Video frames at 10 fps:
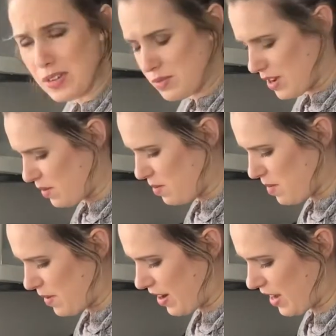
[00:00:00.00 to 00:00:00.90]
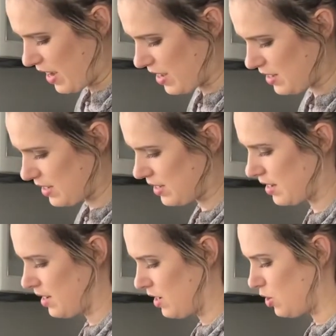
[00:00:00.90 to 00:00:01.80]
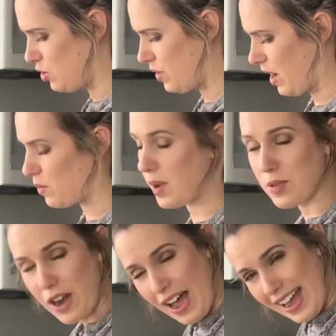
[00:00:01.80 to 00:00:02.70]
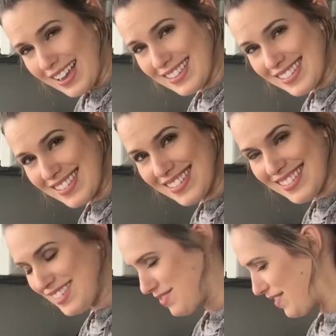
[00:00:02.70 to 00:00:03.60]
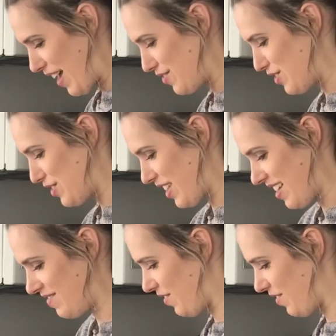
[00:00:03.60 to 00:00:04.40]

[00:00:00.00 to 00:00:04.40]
so I'm doing it with my bare hands. Do not rub your eyes after you do it.